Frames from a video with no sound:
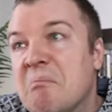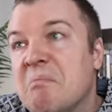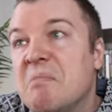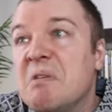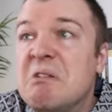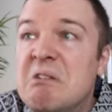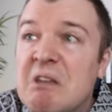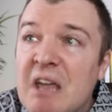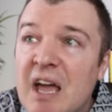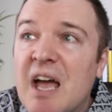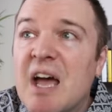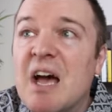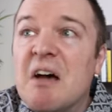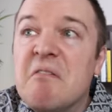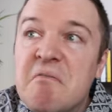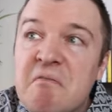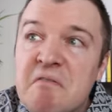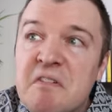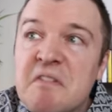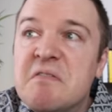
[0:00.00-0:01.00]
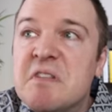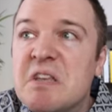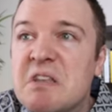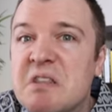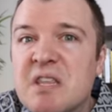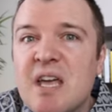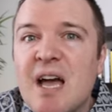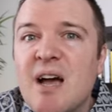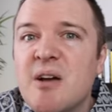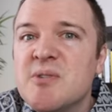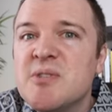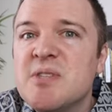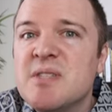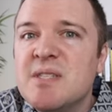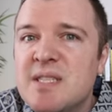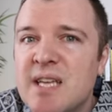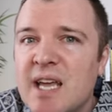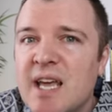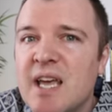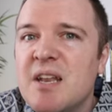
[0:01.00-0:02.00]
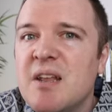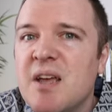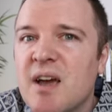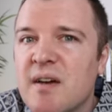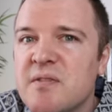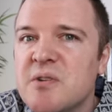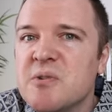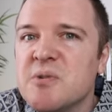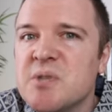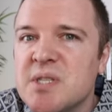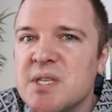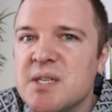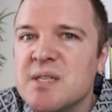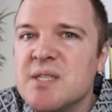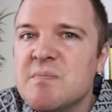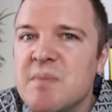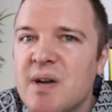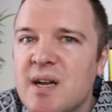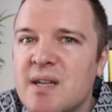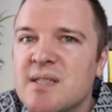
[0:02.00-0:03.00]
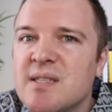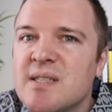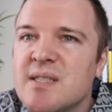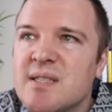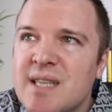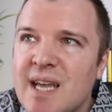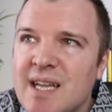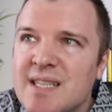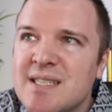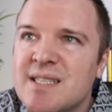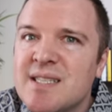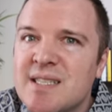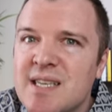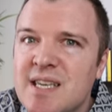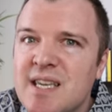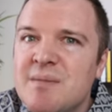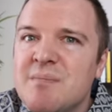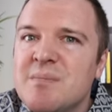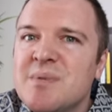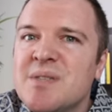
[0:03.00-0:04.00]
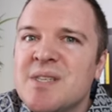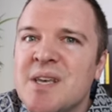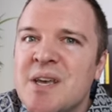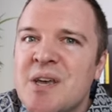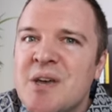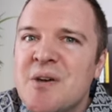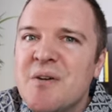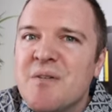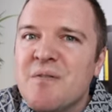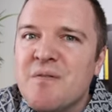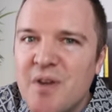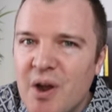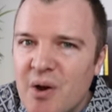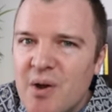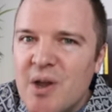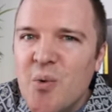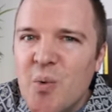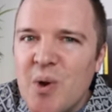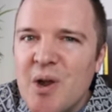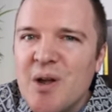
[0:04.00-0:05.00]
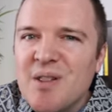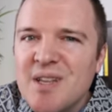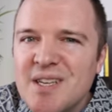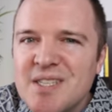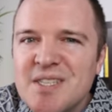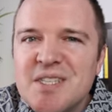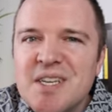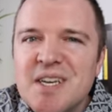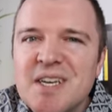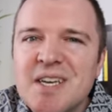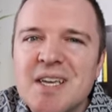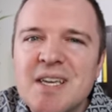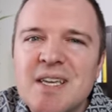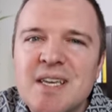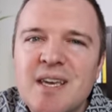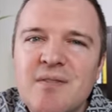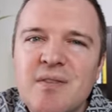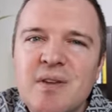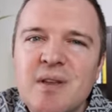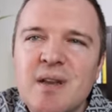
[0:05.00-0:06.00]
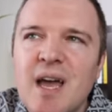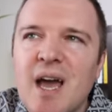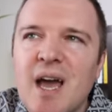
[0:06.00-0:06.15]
then yeah, 50,000 dead after six months, that seems very realistic given